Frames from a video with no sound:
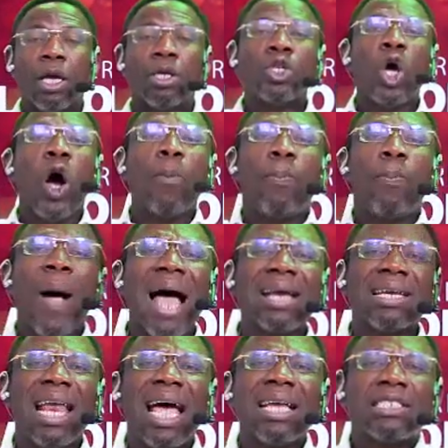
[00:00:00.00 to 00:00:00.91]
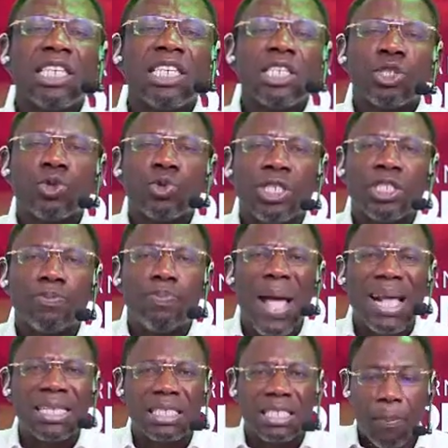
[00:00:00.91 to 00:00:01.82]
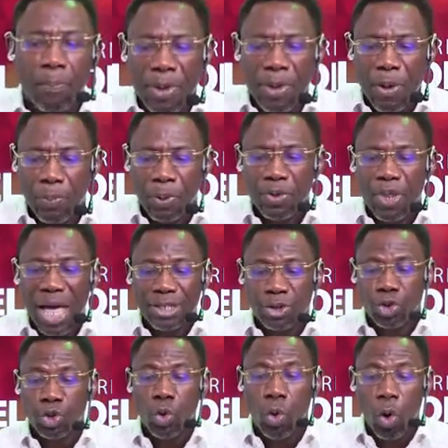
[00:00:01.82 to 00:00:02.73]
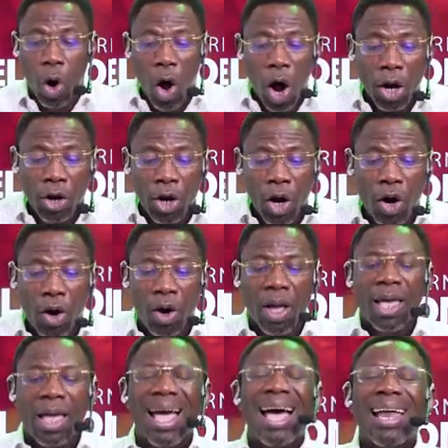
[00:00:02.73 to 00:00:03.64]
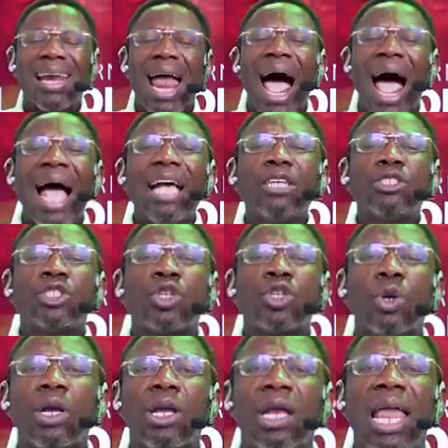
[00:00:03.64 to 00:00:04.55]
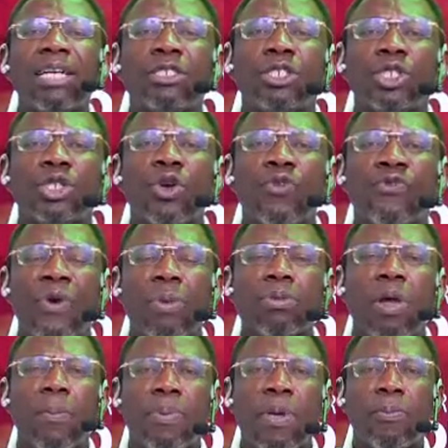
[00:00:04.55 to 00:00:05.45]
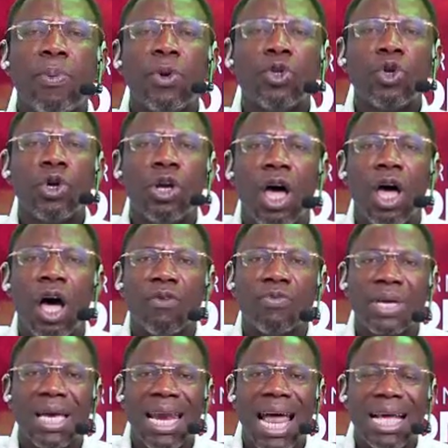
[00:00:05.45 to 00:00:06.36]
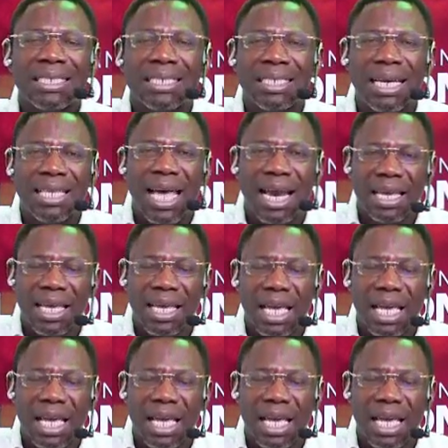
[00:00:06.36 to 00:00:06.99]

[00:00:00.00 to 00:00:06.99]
Your partner disrespects the people that you honor and isolates you from the people you love. Can I say that